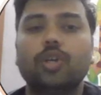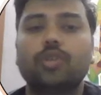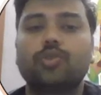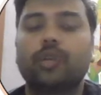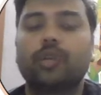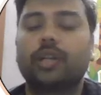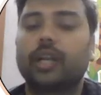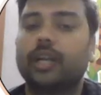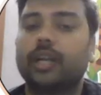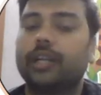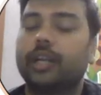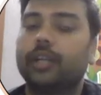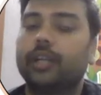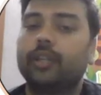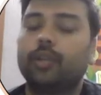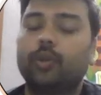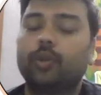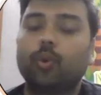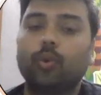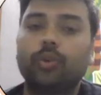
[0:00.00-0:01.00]
So it contains
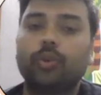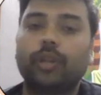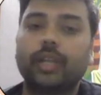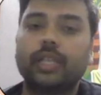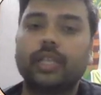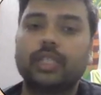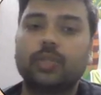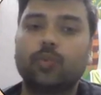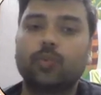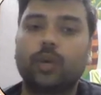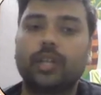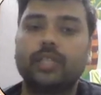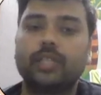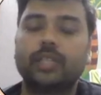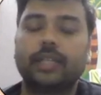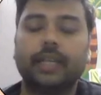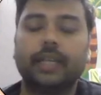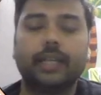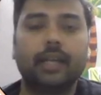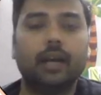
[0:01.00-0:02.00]
the two things, one is a
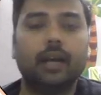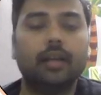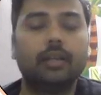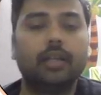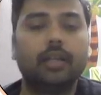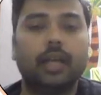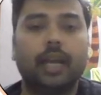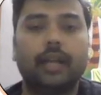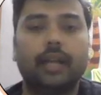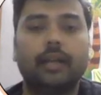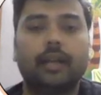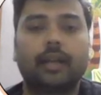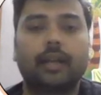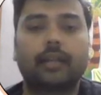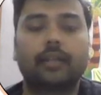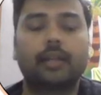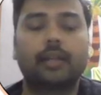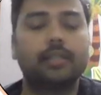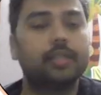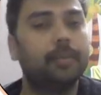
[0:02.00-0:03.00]
data and
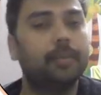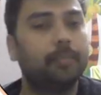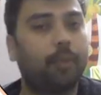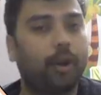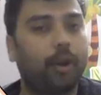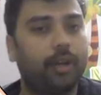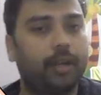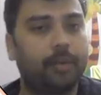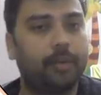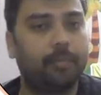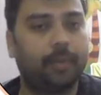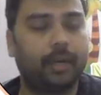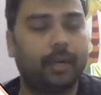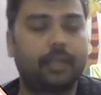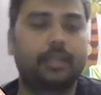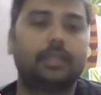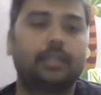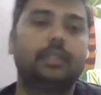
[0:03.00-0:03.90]
another is a pointer part.